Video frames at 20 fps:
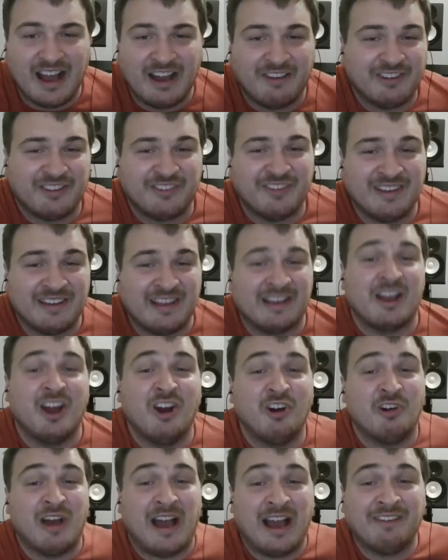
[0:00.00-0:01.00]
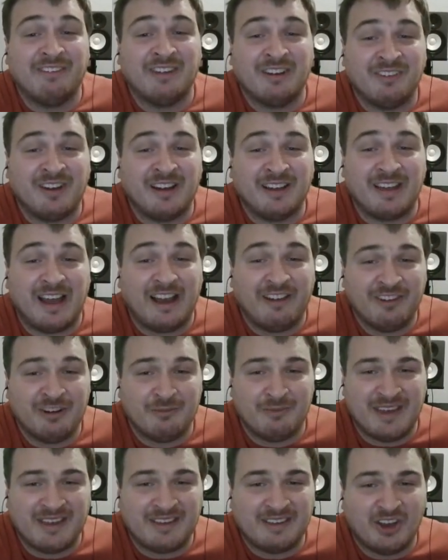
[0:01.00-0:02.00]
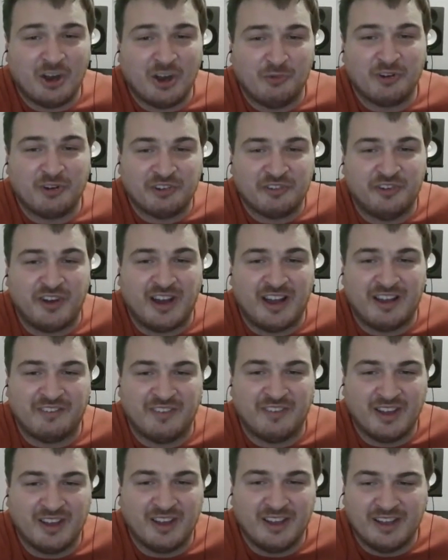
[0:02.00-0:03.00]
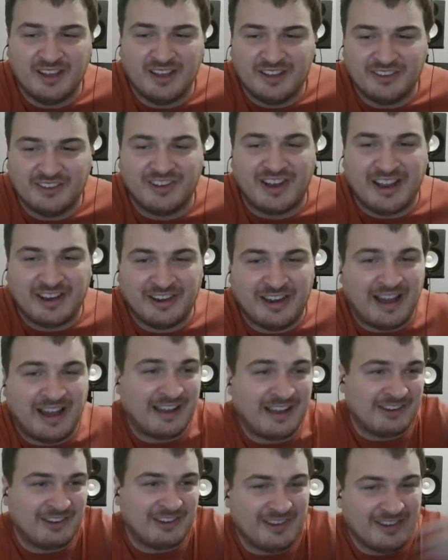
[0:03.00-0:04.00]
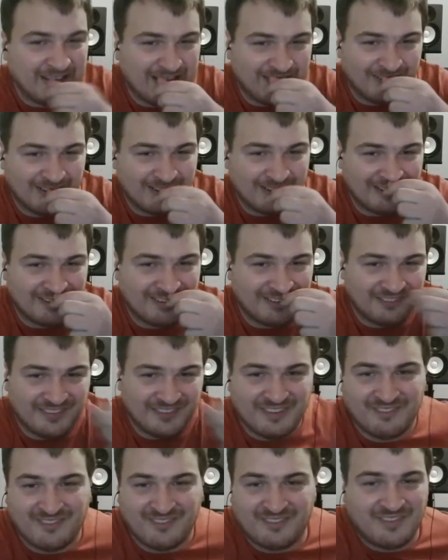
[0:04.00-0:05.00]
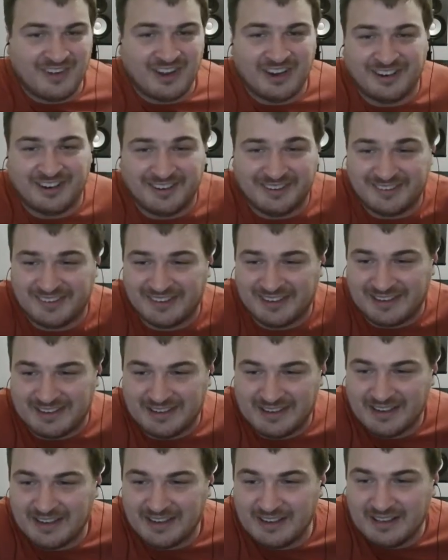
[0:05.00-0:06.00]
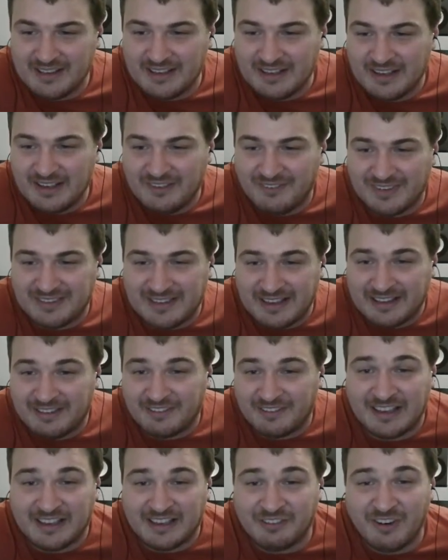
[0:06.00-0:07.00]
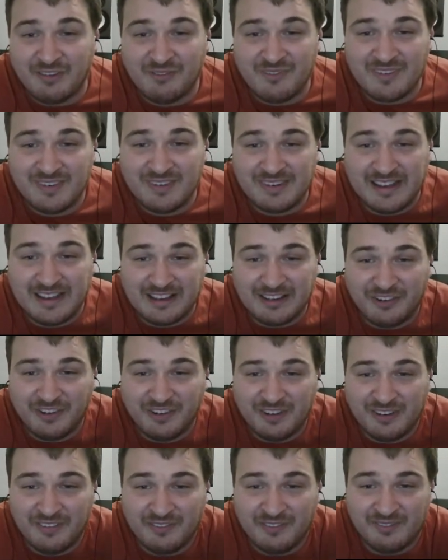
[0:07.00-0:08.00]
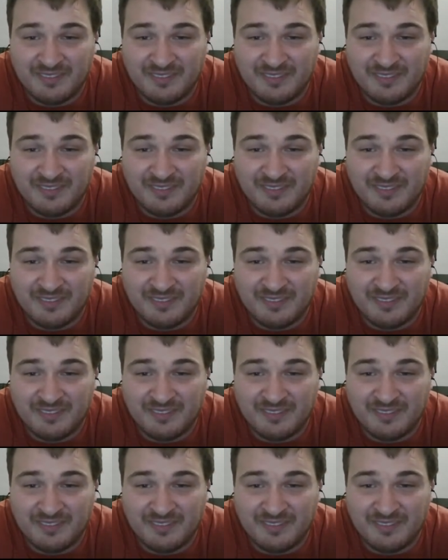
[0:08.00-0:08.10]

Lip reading: I was thinking, oh, I will make Open5, so I could live with this Vim RC. But that will